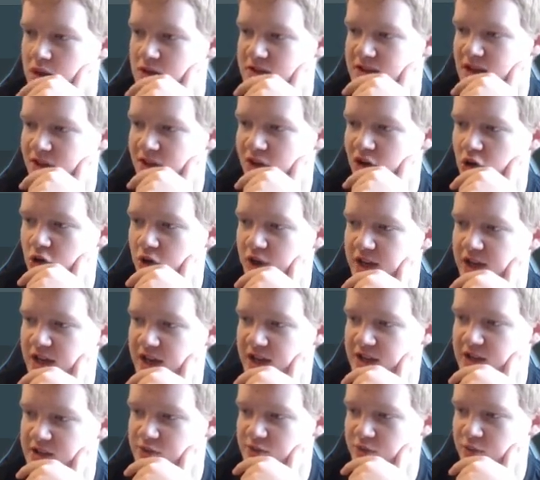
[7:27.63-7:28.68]
Take the long
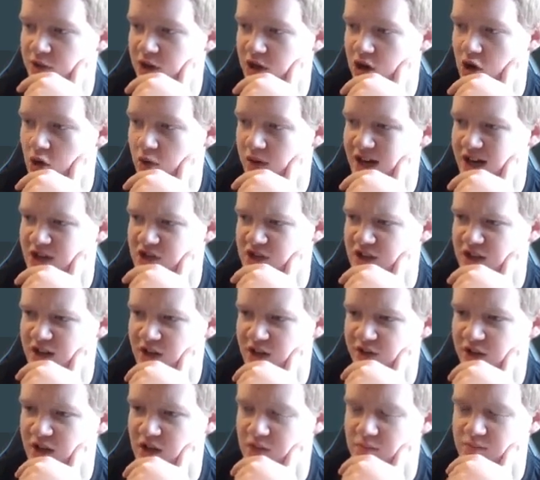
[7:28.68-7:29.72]
kicks from the goal. Actually,
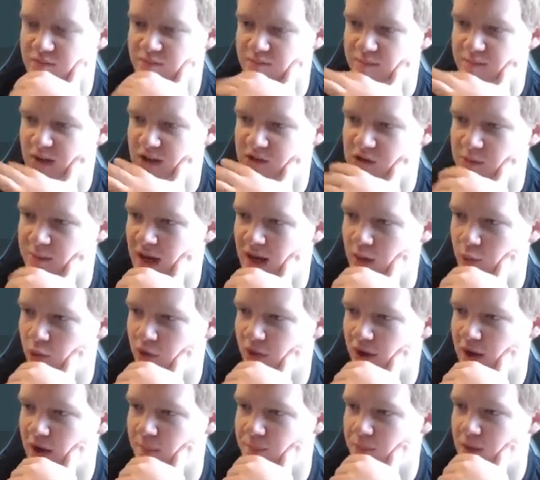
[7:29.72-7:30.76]
no, don't mess about
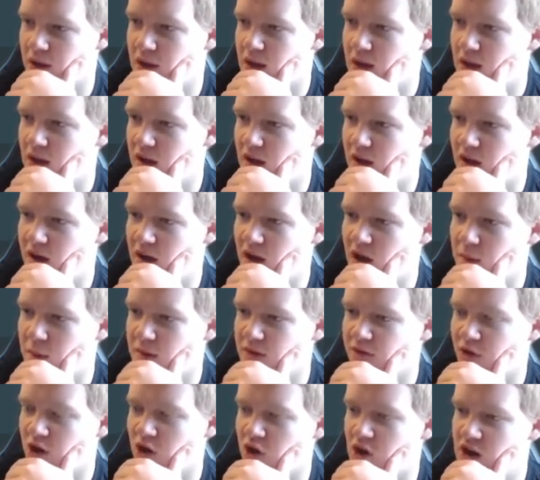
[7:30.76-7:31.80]
with that. A
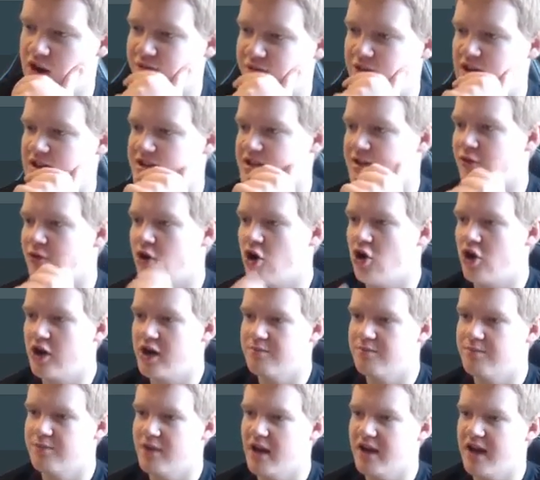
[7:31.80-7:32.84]
bit of a higher defensive
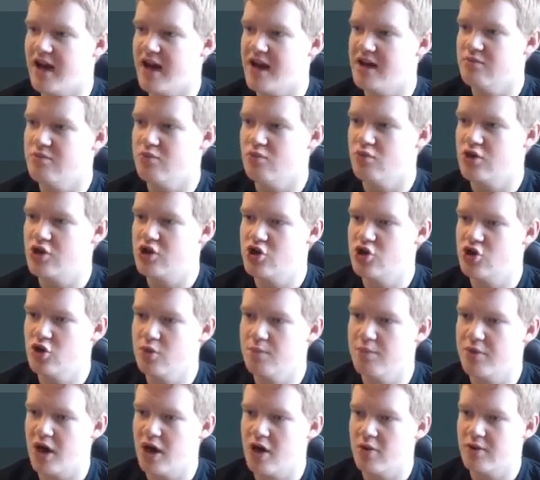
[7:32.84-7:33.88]
line. Again, we
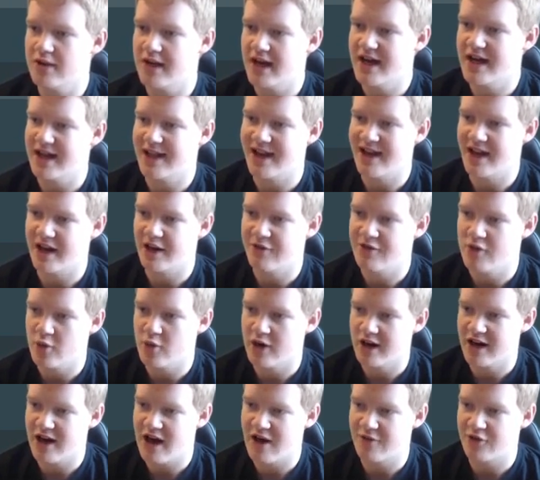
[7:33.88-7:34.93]
should be okay at that. And I think
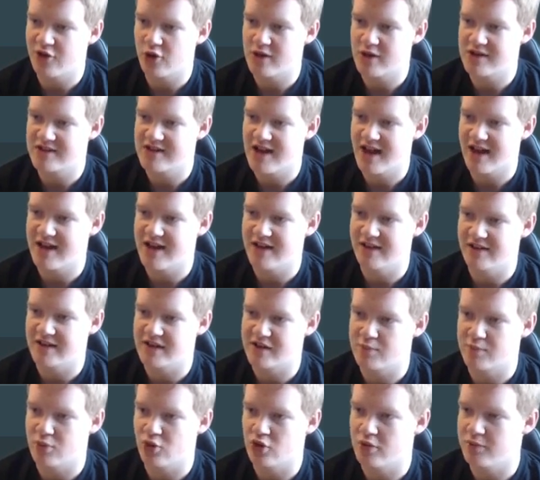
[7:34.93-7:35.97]
we're going to have to go attacking at
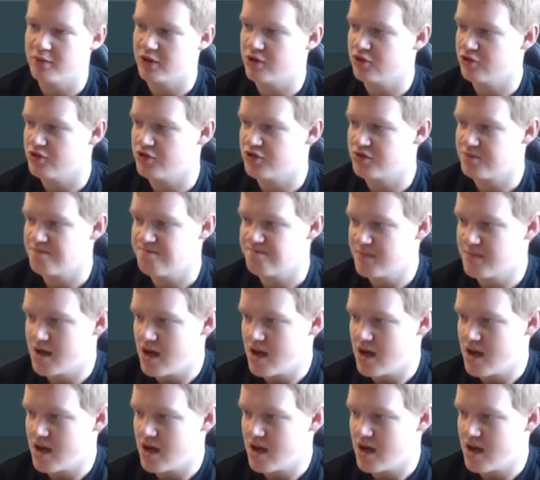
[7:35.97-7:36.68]
this point, because